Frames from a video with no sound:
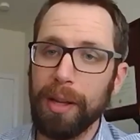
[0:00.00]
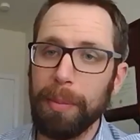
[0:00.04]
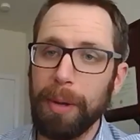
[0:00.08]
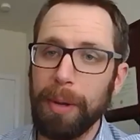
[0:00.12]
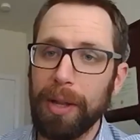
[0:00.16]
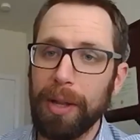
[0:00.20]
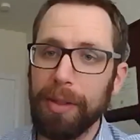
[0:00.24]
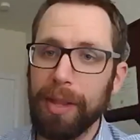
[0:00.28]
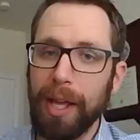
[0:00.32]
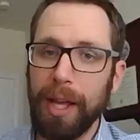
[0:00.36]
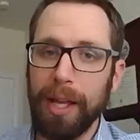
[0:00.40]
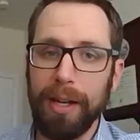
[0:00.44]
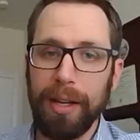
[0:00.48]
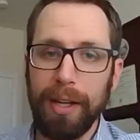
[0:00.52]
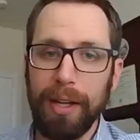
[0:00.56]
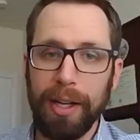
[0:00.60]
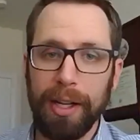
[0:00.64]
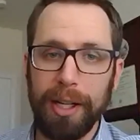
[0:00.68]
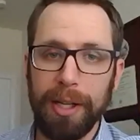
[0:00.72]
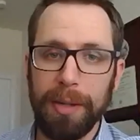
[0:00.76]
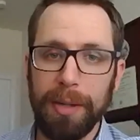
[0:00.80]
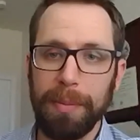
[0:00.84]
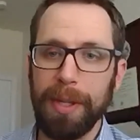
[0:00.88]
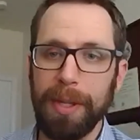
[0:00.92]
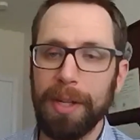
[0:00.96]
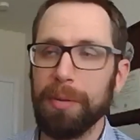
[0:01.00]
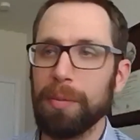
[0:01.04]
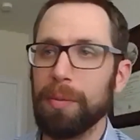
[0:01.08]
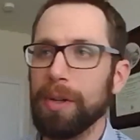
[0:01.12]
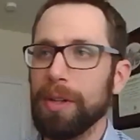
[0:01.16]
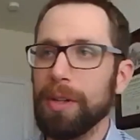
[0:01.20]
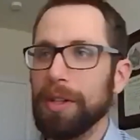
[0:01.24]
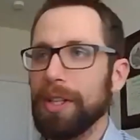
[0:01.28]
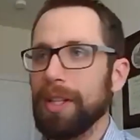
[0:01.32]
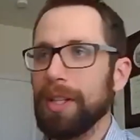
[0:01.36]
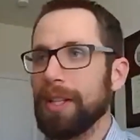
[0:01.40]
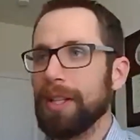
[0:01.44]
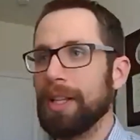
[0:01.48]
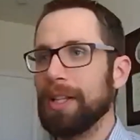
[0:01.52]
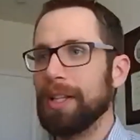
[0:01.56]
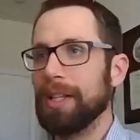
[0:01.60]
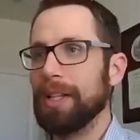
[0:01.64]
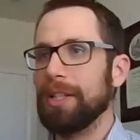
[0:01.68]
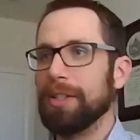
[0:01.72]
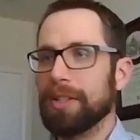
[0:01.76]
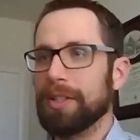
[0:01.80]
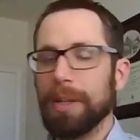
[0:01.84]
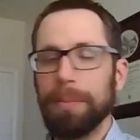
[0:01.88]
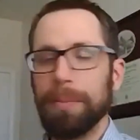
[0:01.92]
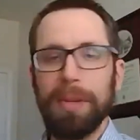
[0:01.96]
about that. And really, and
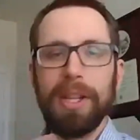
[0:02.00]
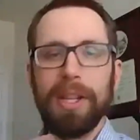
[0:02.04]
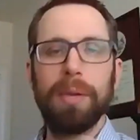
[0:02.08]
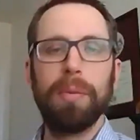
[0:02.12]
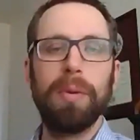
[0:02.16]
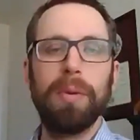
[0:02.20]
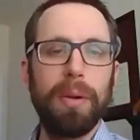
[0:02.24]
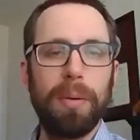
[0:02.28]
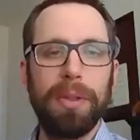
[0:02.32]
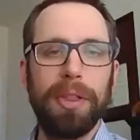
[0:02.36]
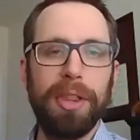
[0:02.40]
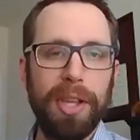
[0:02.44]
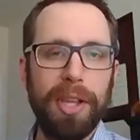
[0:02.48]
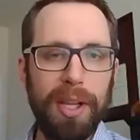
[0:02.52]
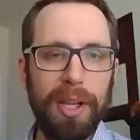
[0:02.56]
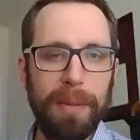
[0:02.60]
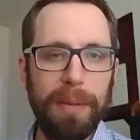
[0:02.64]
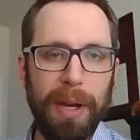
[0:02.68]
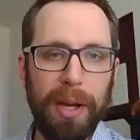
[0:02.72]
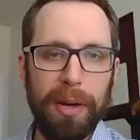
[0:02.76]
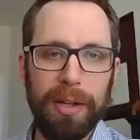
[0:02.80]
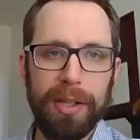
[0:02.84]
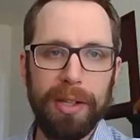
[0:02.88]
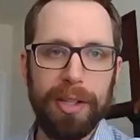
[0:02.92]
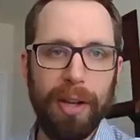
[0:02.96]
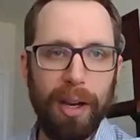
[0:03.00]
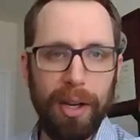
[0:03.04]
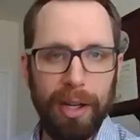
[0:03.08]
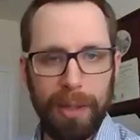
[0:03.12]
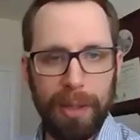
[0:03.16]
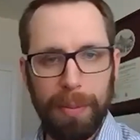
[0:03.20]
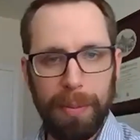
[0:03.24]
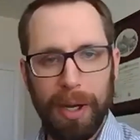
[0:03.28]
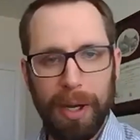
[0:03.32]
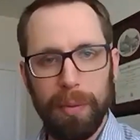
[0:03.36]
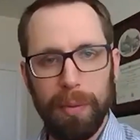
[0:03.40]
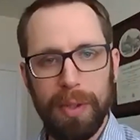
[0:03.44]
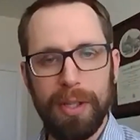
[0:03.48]
it's something that we don't think about and talk about.